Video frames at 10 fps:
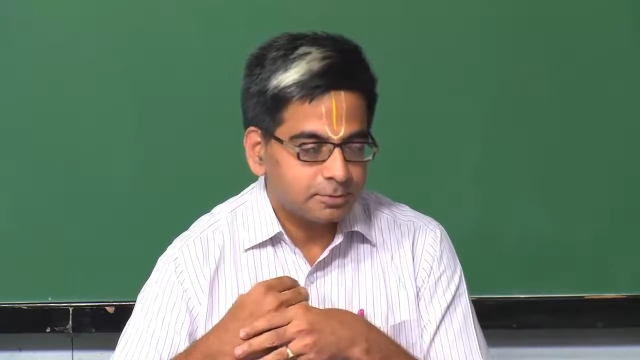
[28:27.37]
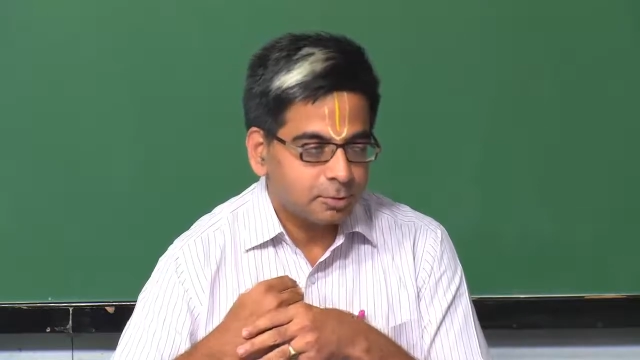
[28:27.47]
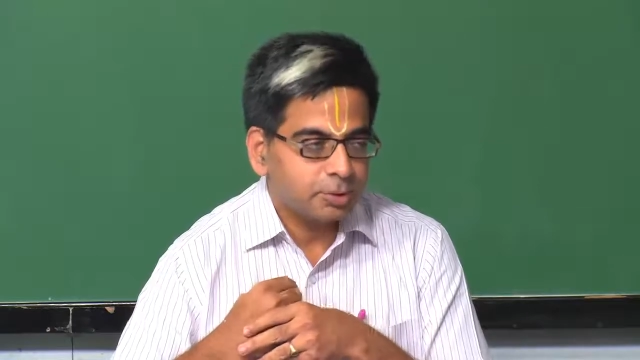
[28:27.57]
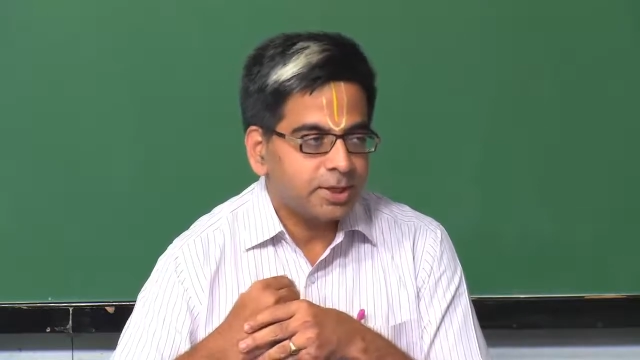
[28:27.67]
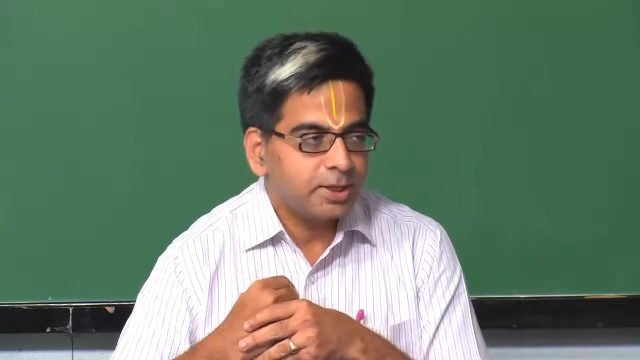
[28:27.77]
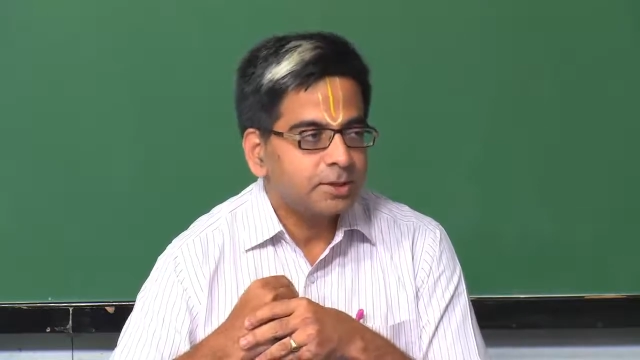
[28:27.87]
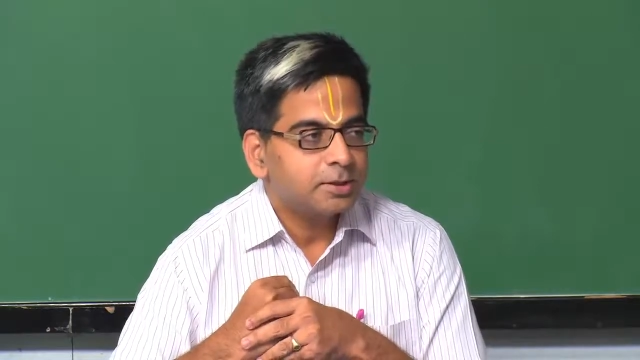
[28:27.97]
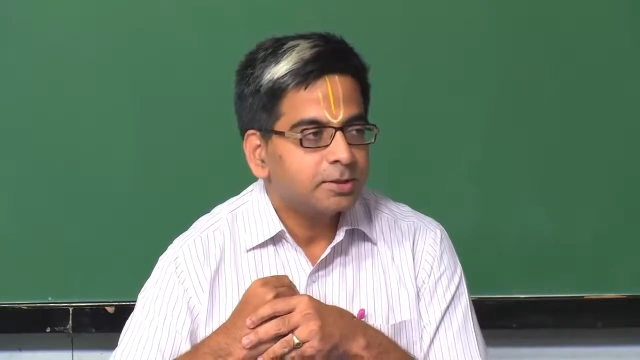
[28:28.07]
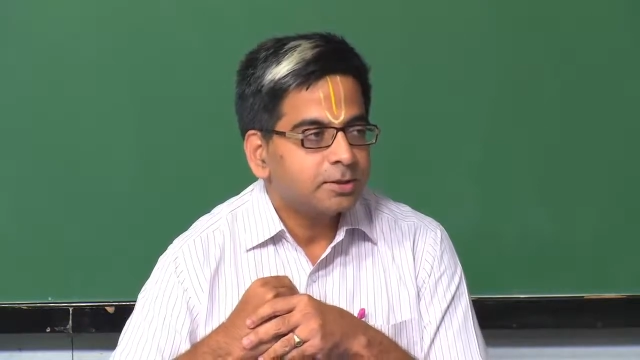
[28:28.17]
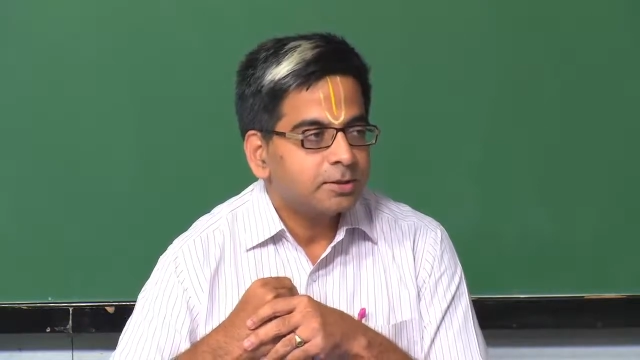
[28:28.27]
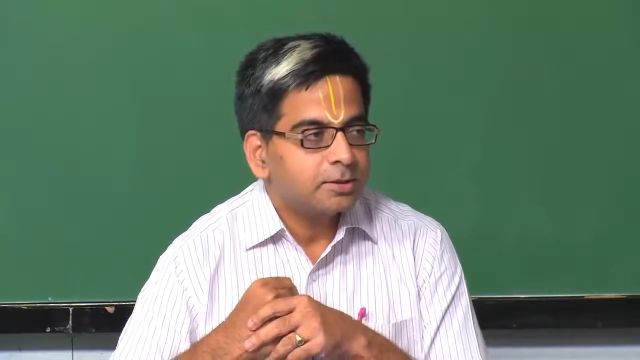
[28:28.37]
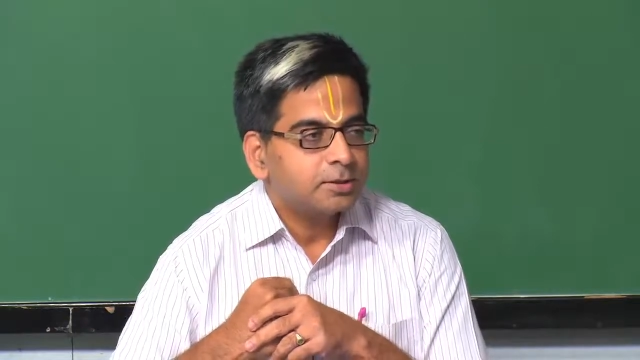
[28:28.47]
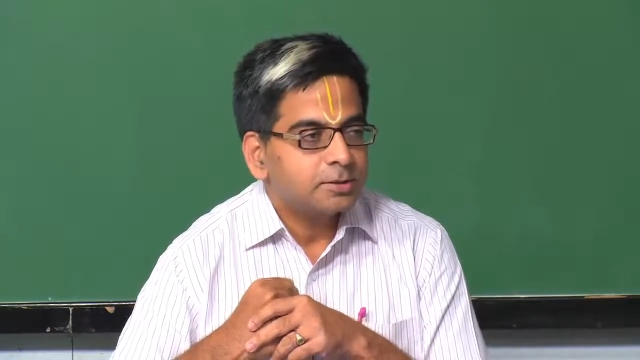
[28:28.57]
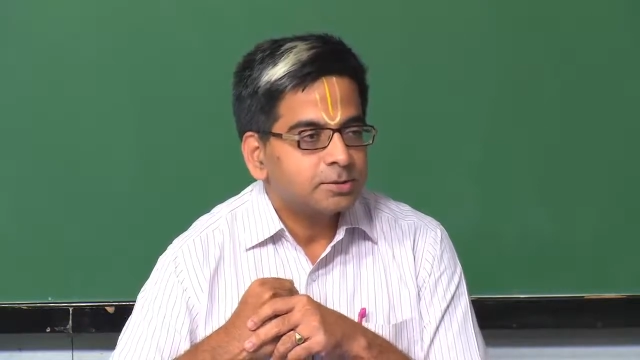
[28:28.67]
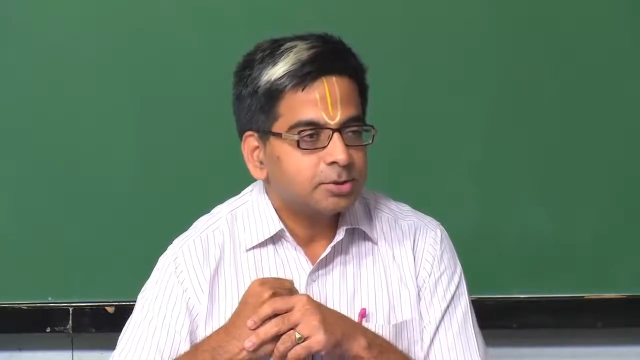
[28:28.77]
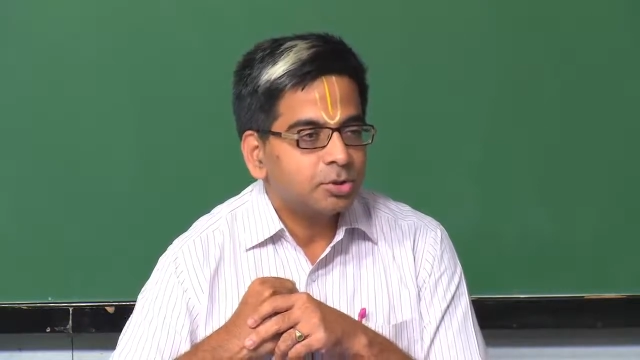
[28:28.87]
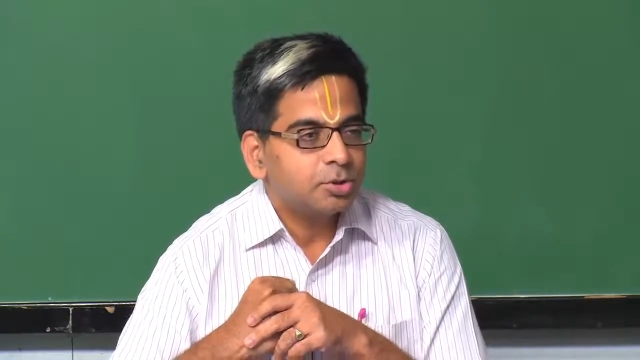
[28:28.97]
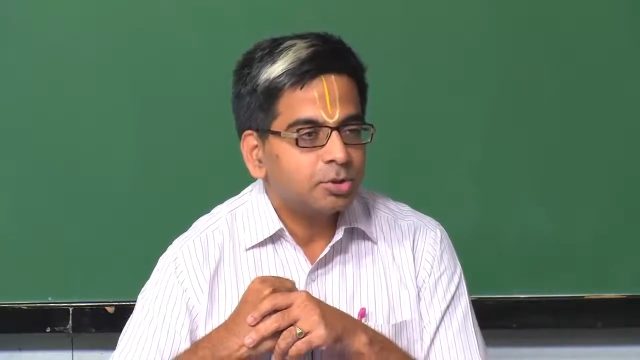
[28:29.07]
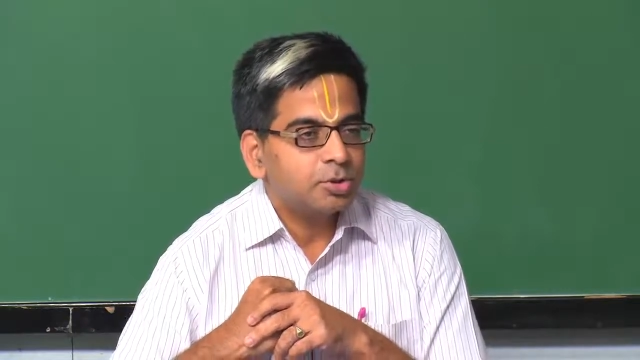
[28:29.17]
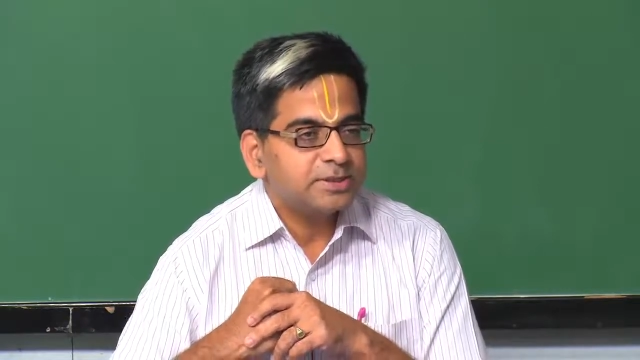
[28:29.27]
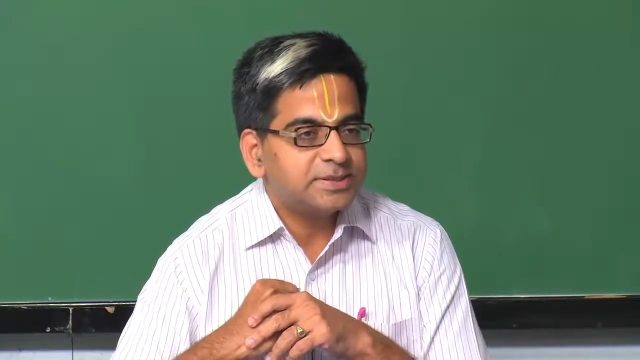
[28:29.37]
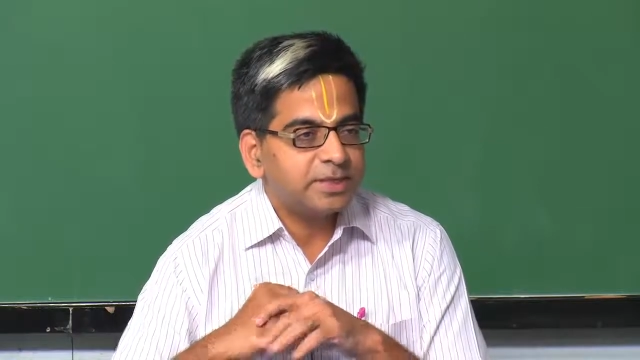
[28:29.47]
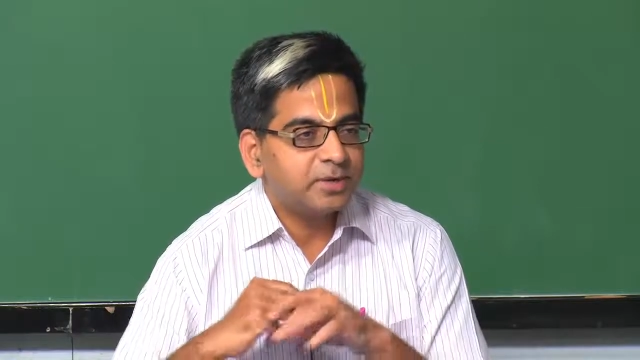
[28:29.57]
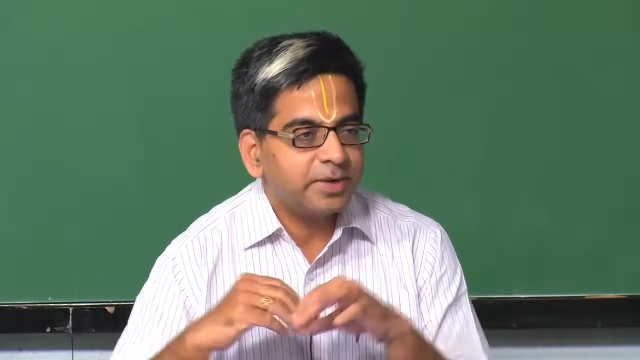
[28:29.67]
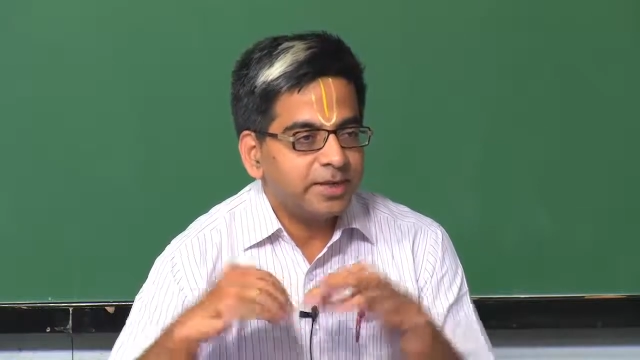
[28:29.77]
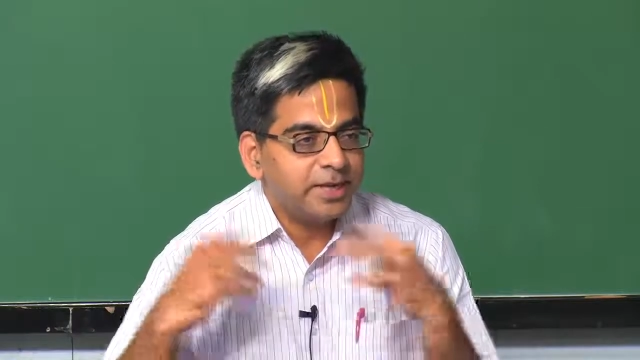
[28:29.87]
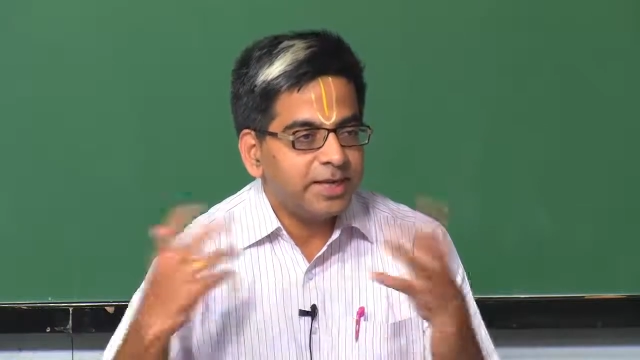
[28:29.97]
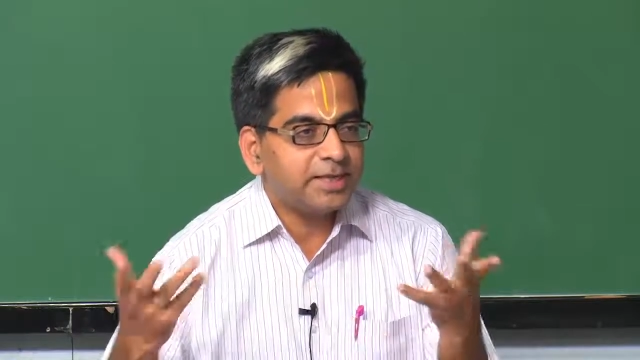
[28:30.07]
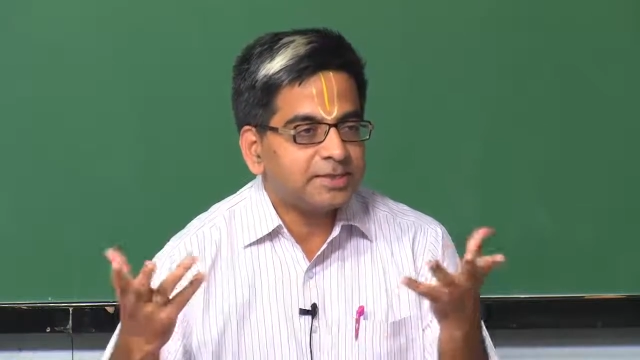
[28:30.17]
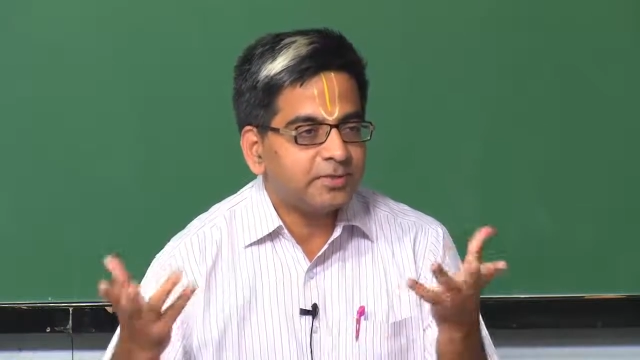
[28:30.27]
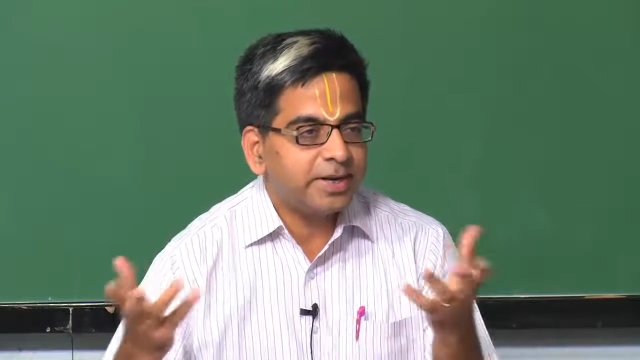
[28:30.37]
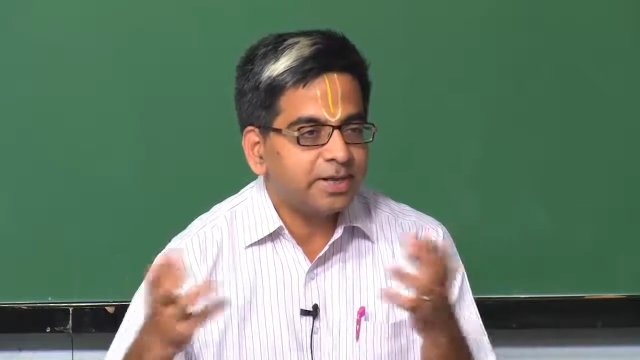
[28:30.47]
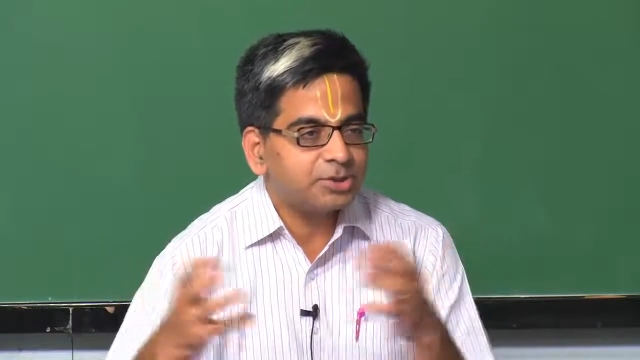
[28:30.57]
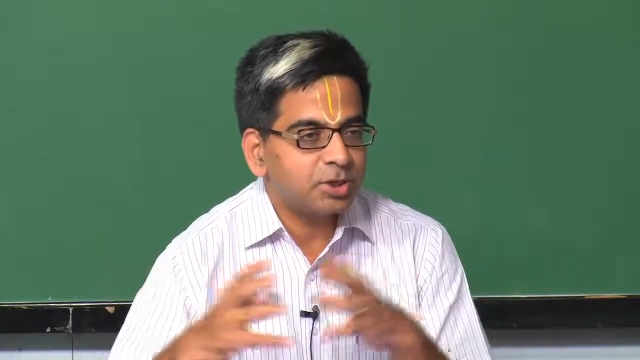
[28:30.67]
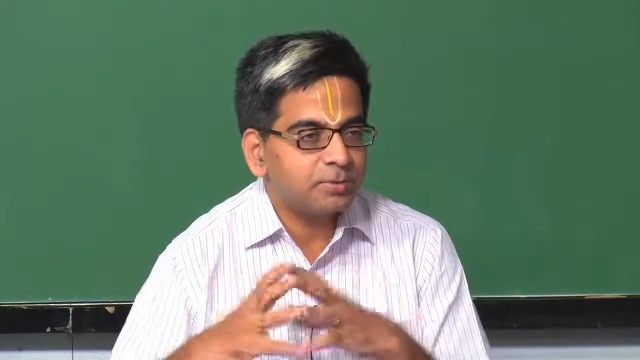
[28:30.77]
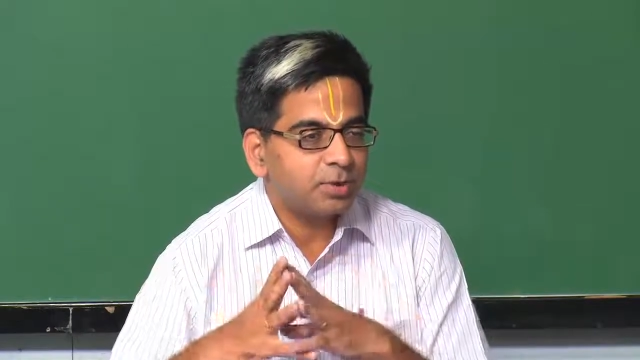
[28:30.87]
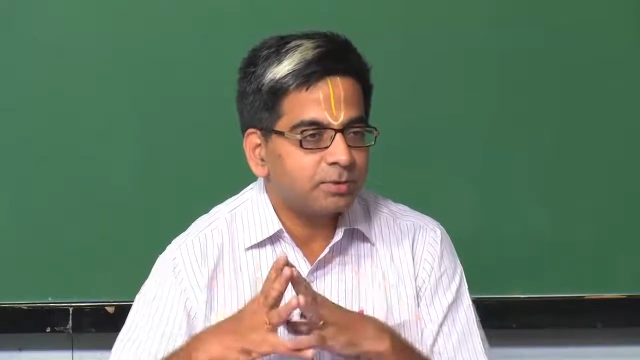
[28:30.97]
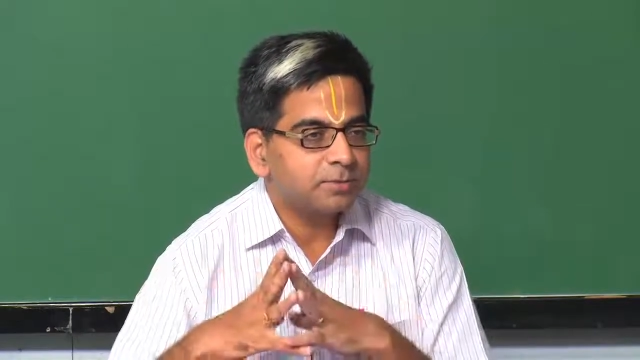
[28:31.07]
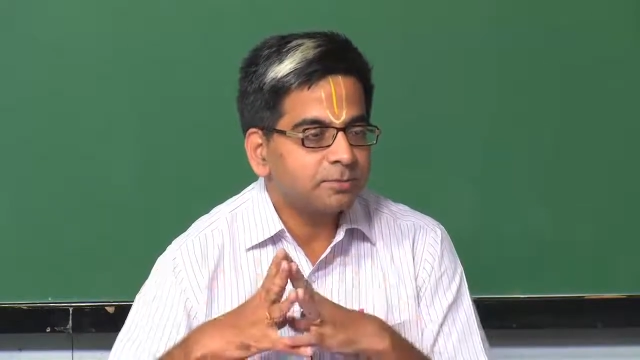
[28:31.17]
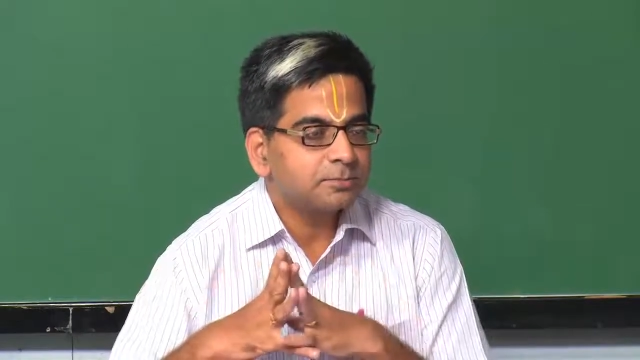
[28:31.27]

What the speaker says: Okay. So, is that the only reason why it is not a problem?